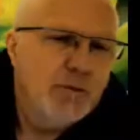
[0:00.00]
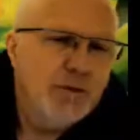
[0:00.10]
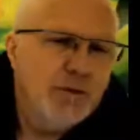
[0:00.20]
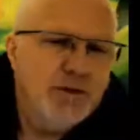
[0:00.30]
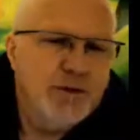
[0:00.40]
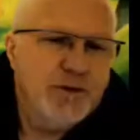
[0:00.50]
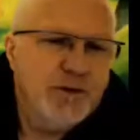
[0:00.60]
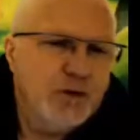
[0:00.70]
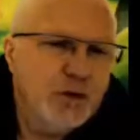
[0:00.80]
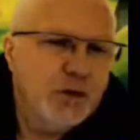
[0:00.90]
Business
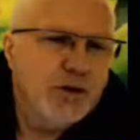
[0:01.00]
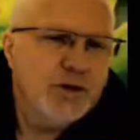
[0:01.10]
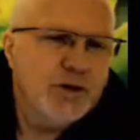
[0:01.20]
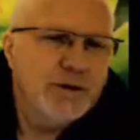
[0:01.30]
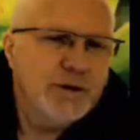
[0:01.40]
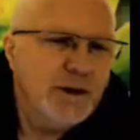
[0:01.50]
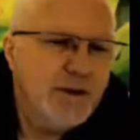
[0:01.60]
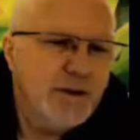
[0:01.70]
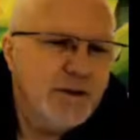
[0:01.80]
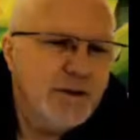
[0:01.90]
is good,
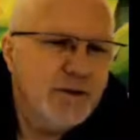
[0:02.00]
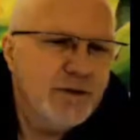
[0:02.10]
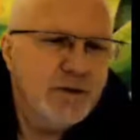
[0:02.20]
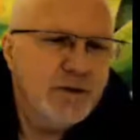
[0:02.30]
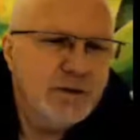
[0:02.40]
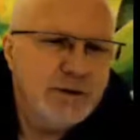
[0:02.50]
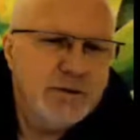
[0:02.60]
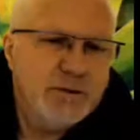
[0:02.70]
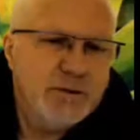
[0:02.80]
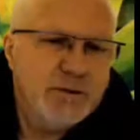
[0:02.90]
yes.
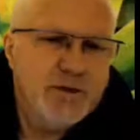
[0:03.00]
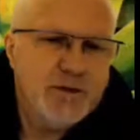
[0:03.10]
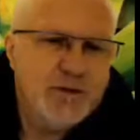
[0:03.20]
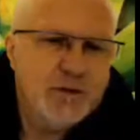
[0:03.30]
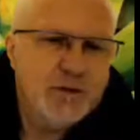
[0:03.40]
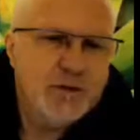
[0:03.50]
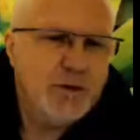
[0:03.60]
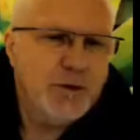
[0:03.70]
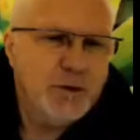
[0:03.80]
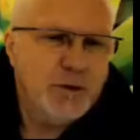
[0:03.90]
Business is good,
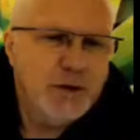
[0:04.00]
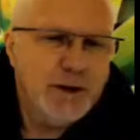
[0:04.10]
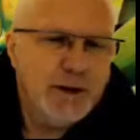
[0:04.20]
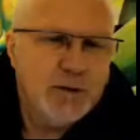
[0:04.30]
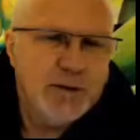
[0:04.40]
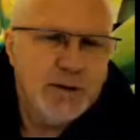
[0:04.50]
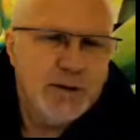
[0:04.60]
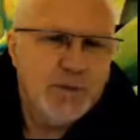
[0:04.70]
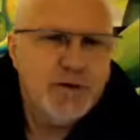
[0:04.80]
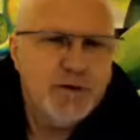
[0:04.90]
using NLP in
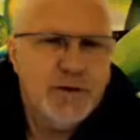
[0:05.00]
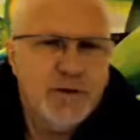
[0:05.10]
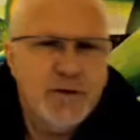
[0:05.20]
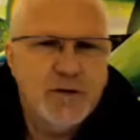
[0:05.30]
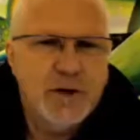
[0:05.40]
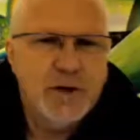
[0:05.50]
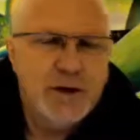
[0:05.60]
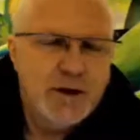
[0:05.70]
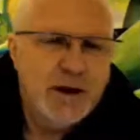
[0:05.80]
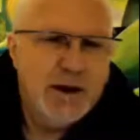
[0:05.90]
business.
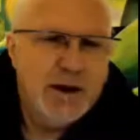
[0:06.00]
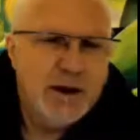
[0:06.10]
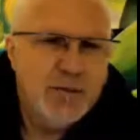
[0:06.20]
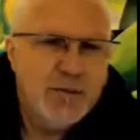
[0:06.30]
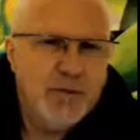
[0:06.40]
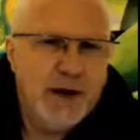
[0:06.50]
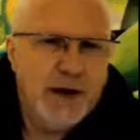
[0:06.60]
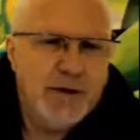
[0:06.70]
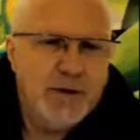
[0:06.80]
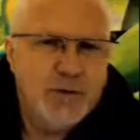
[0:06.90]

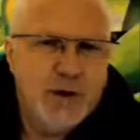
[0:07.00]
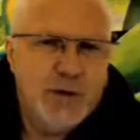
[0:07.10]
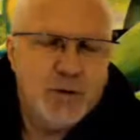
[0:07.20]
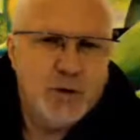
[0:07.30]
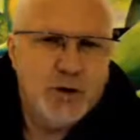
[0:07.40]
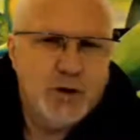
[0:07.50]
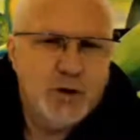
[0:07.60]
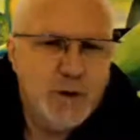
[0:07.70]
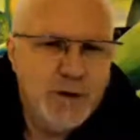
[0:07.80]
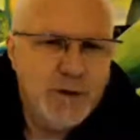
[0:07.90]
I sometimes work
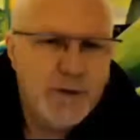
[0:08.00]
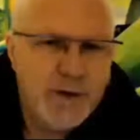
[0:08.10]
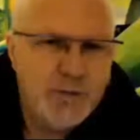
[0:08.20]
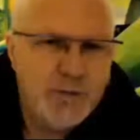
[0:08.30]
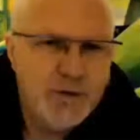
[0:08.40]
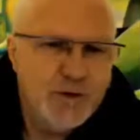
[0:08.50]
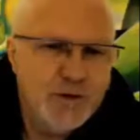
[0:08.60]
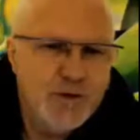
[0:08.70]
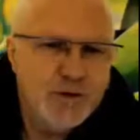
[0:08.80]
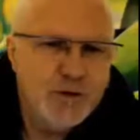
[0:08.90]
with
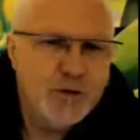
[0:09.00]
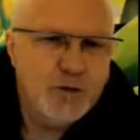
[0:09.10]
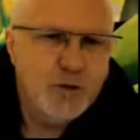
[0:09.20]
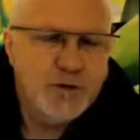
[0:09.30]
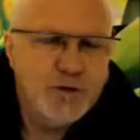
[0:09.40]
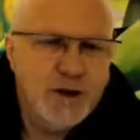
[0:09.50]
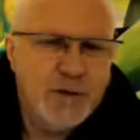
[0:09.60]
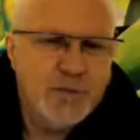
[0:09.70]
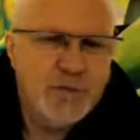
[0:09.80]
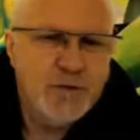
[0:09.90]
businesses or with
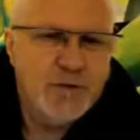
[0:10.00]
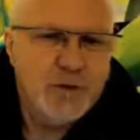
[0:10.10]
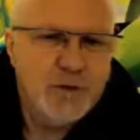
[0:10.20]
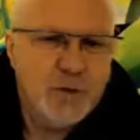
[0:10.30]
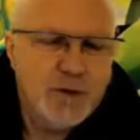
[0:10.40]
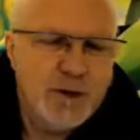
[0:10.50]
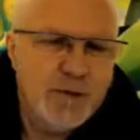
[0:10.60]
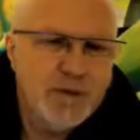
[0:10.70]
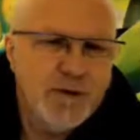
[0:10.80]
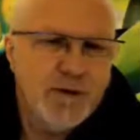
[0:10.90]
teams or with
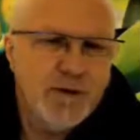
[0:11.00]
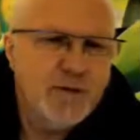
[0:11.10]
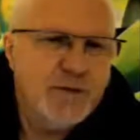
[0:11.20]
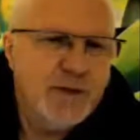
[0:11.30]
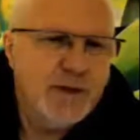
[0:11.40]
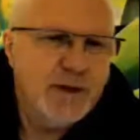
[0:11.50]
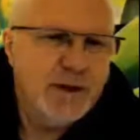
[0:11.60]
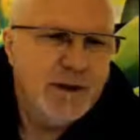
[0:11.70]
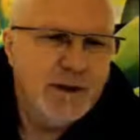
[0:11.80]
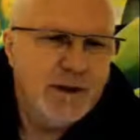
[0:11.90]
companies,
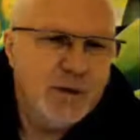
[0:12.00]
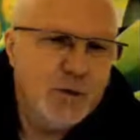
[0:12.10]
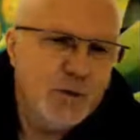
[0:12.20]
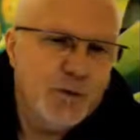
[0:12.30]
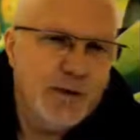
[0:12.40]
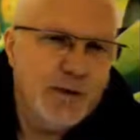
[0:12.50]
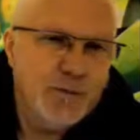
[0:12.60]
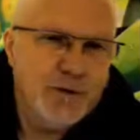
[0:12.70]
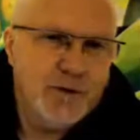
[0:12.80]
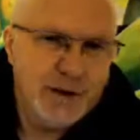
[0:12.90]
and I work with them
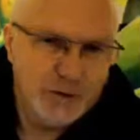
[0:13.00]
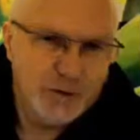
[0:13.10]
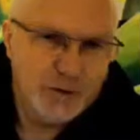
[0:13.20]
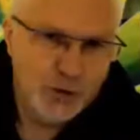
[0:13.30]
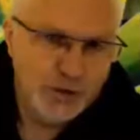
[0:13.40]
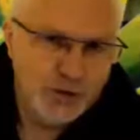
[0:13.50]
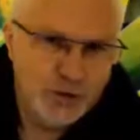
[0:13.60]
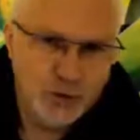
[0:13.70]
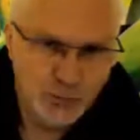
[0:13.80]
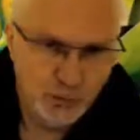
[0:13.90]
that they learn
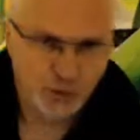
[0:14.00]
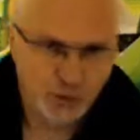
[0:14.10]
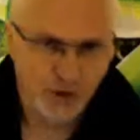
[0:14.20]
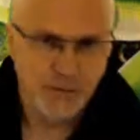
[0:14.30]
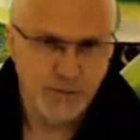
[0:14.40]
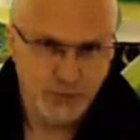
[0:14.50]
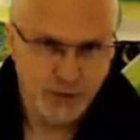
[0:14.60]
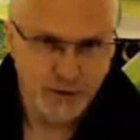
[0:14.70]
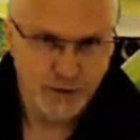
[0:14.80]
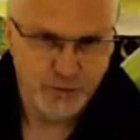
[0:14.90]
to show
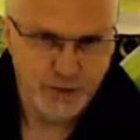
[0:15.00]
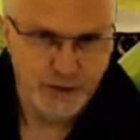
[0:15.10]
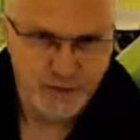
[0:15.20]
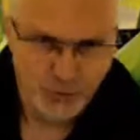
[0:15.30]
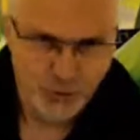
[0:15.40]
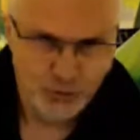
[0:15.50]
their feelings,